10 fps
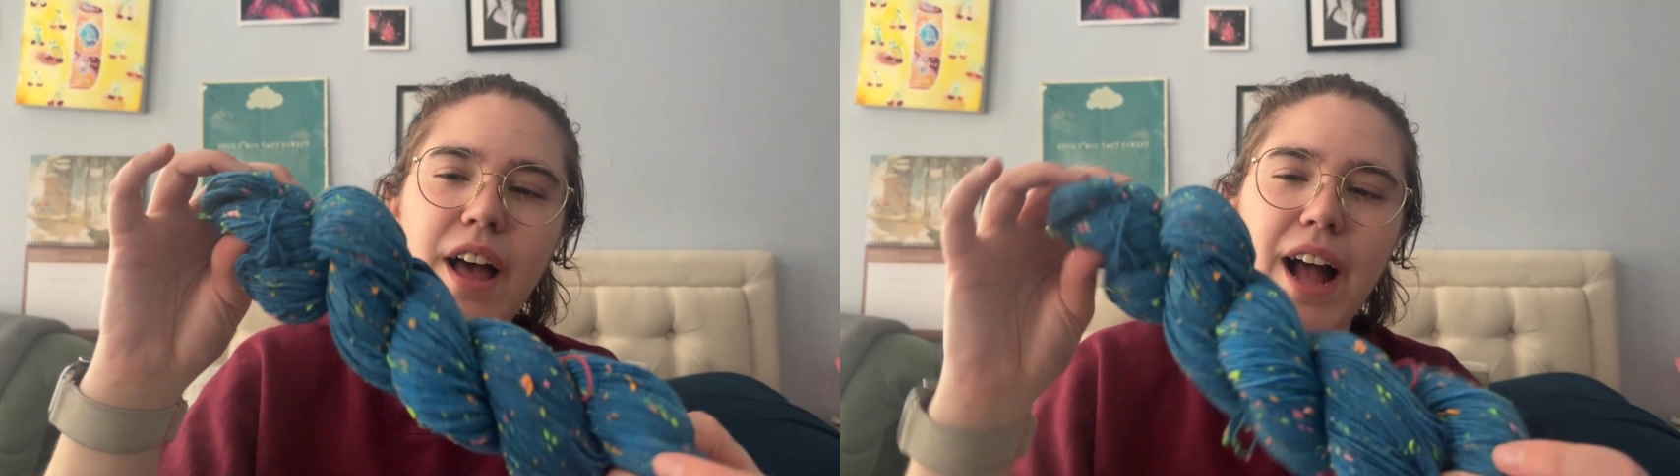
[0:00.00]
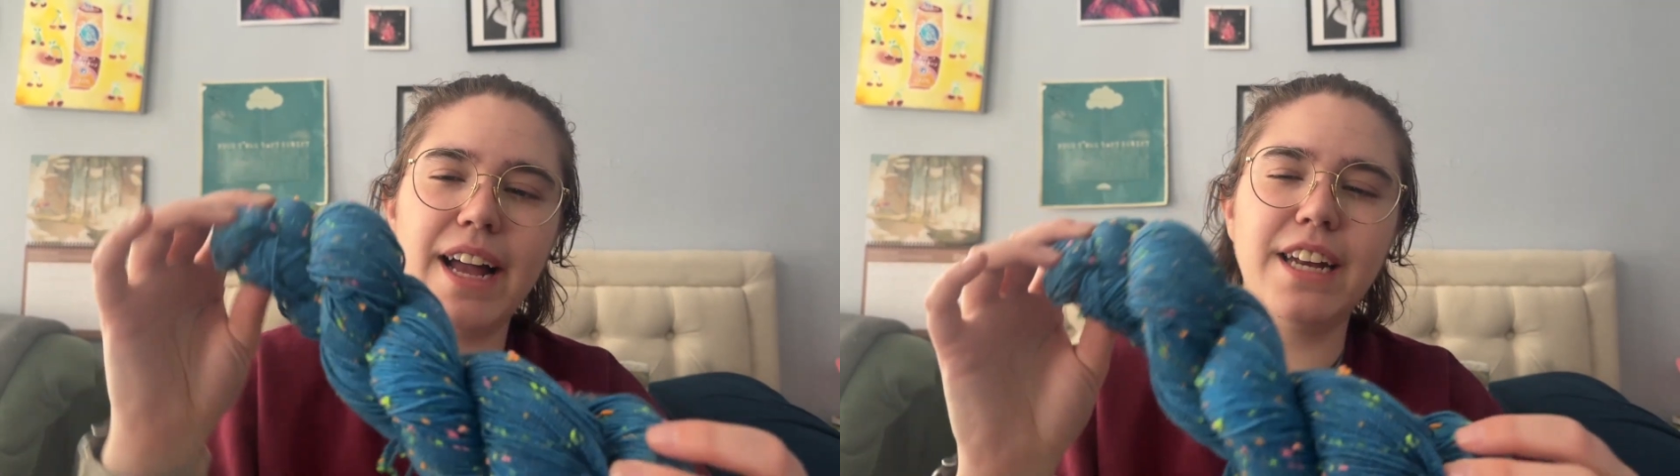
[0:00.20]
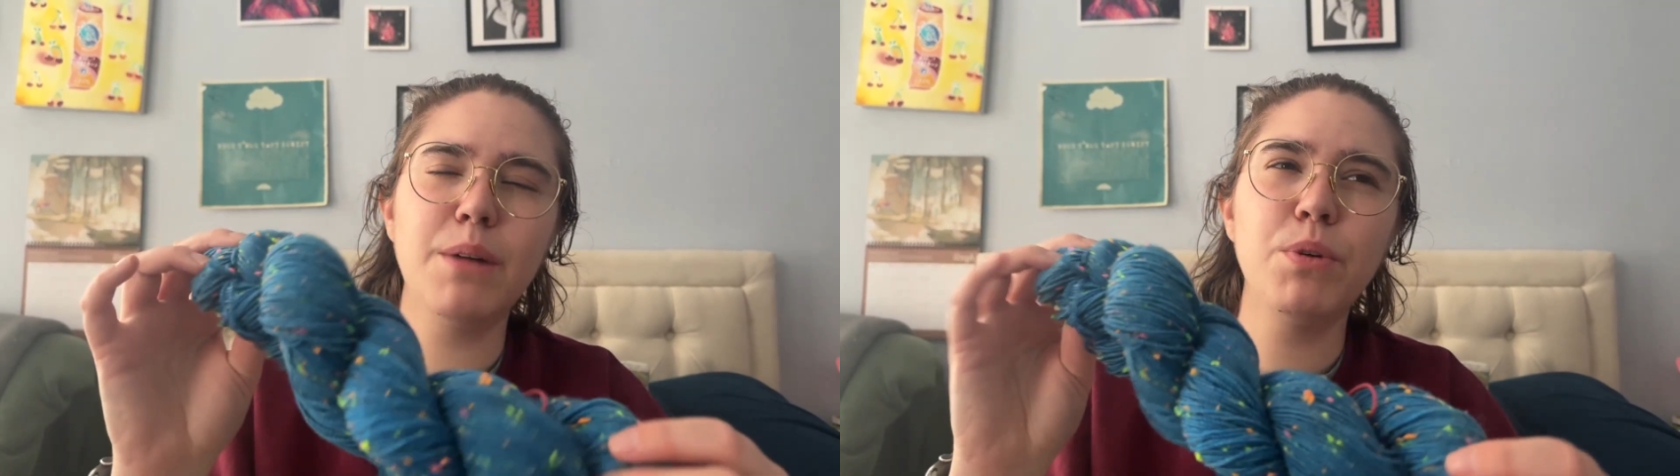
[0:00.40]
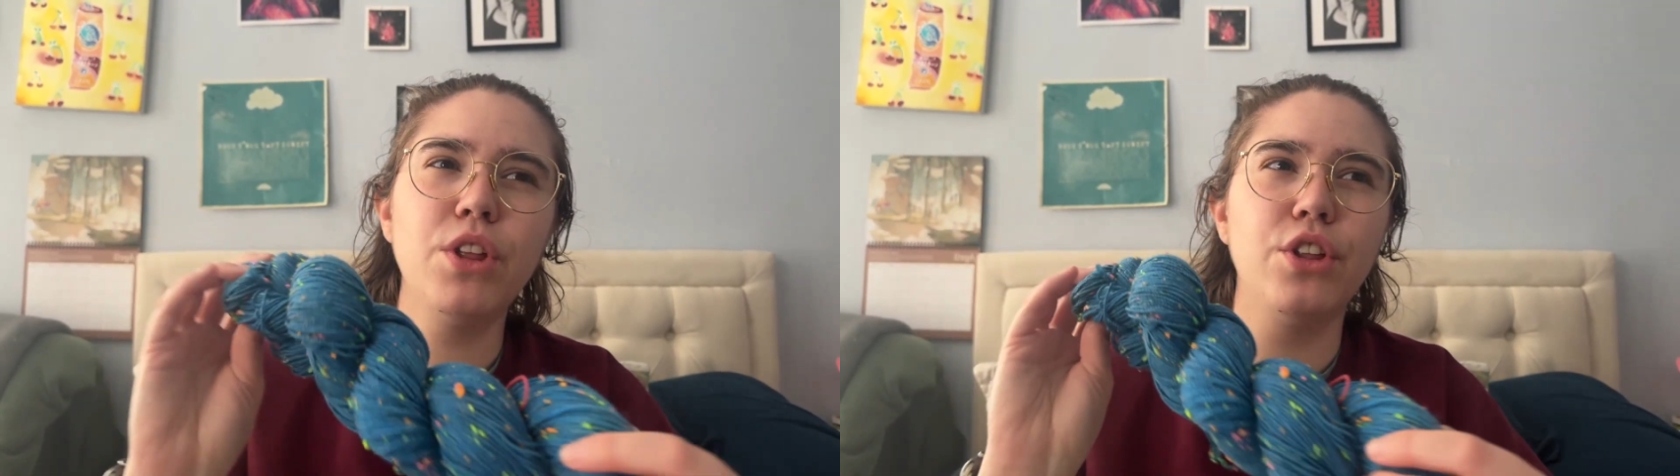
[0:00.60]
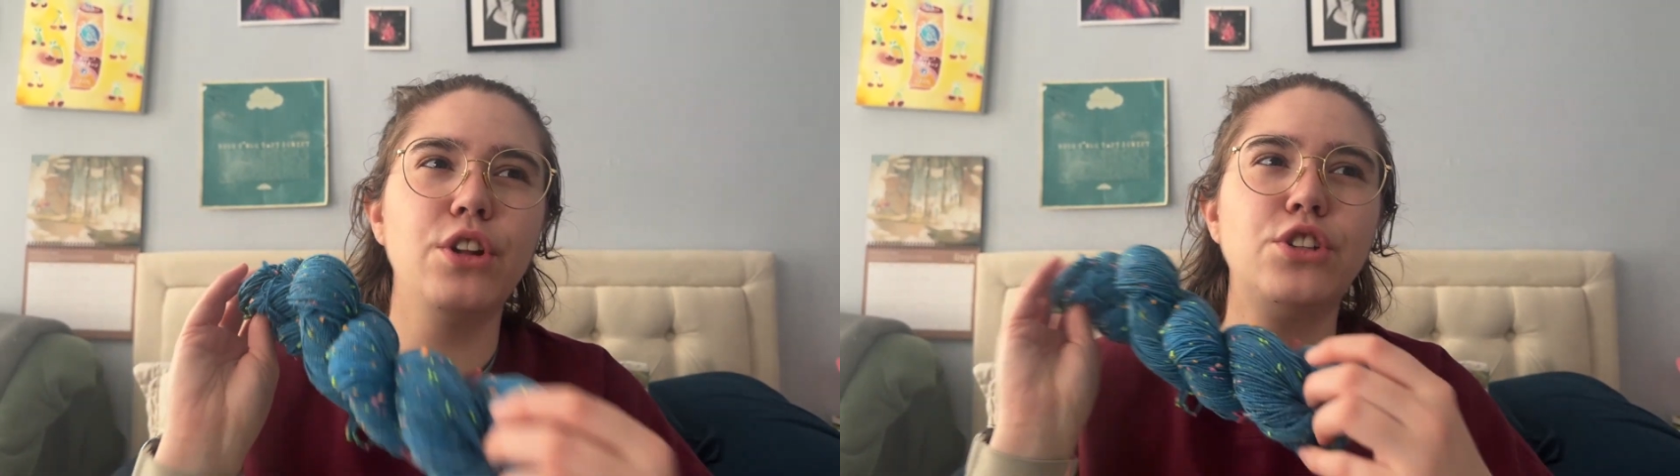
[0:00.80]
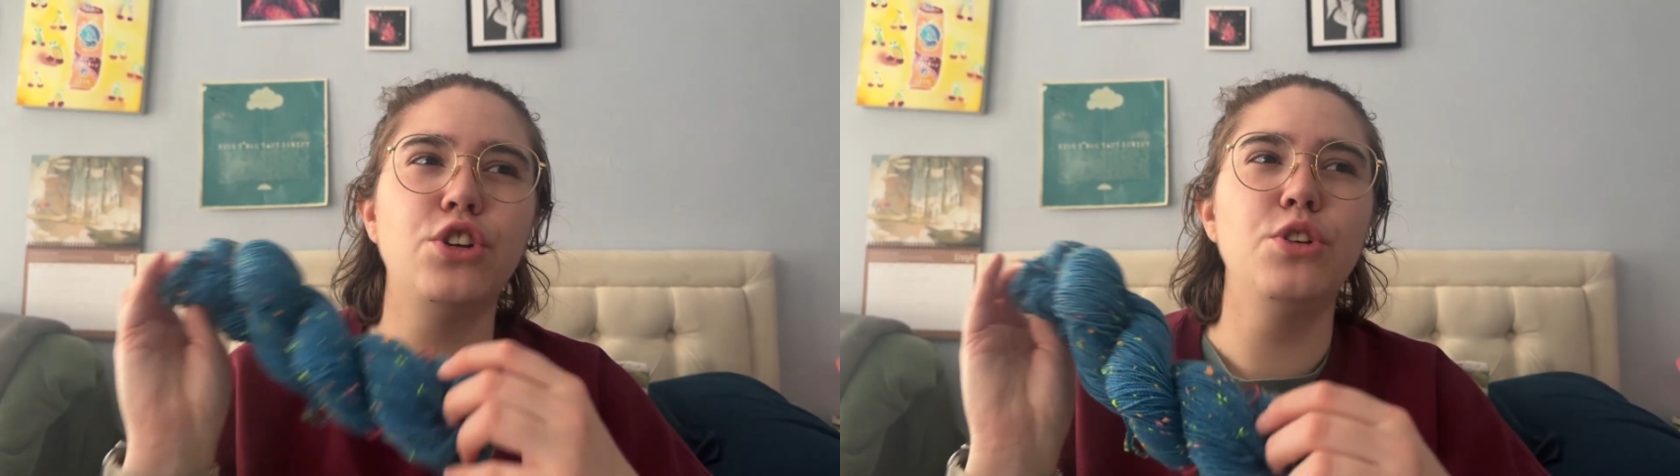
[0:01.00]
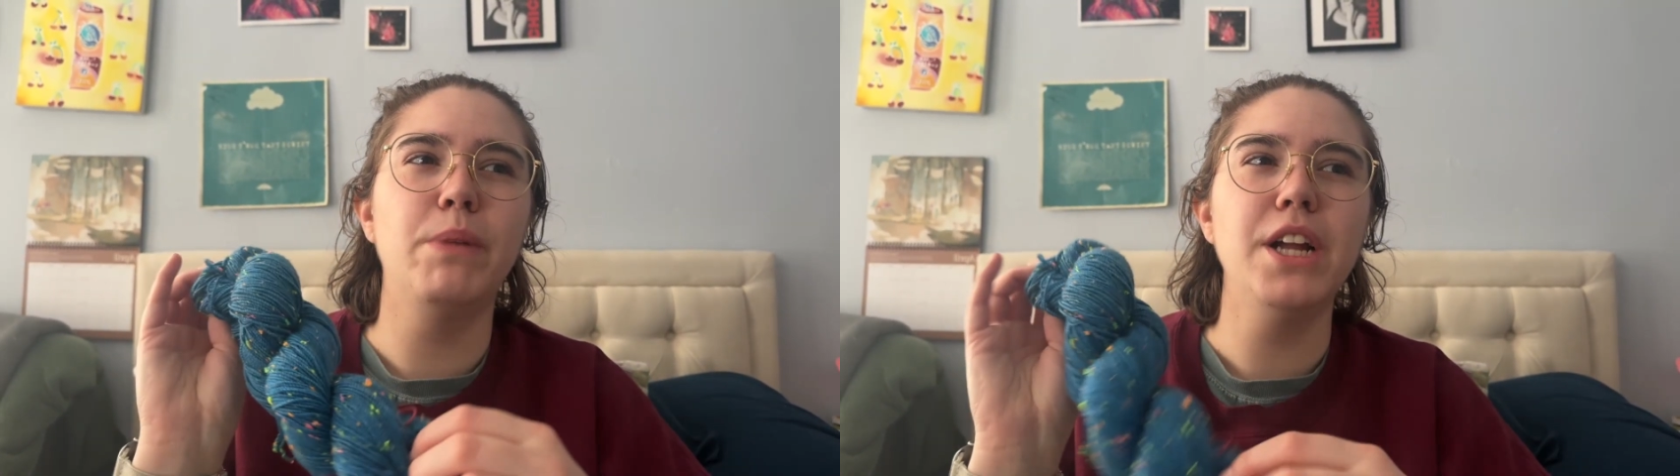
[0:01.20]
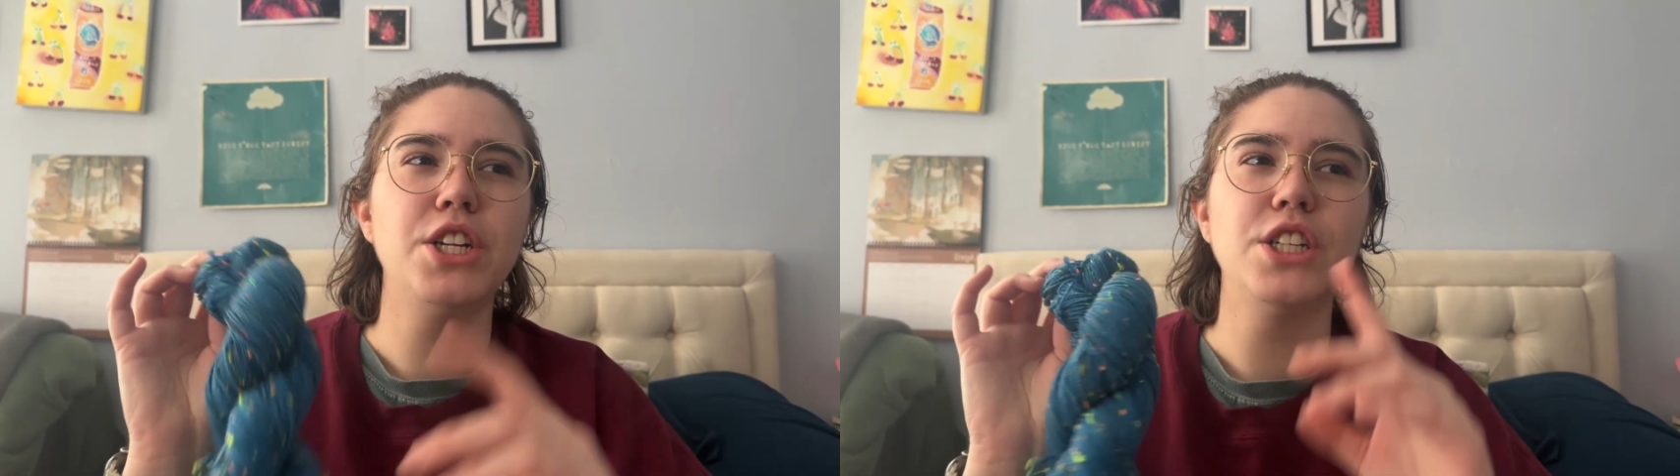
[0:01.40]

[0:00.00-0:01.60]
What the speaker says: I ended up with a little too much,